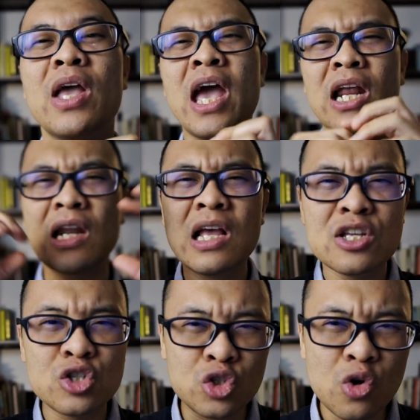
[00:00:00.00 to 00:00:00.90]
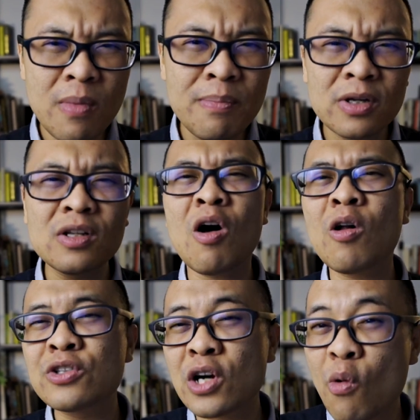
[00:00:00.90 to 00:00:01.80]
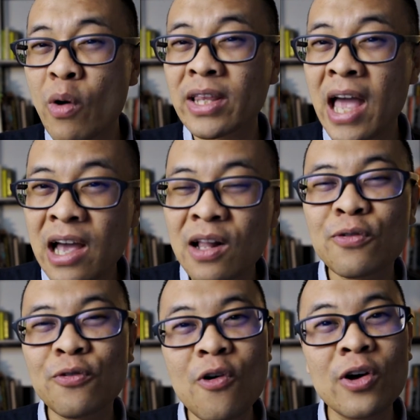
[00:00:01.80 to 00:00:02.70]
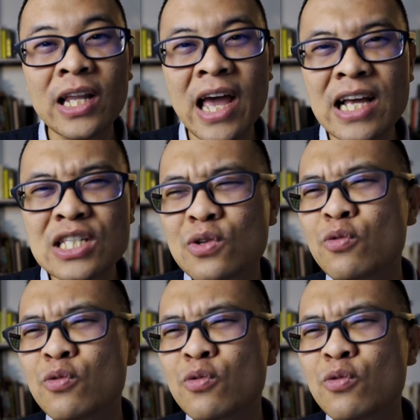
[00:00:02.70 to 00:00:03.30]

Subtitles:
and zoomable ultra wide angle focal lengths,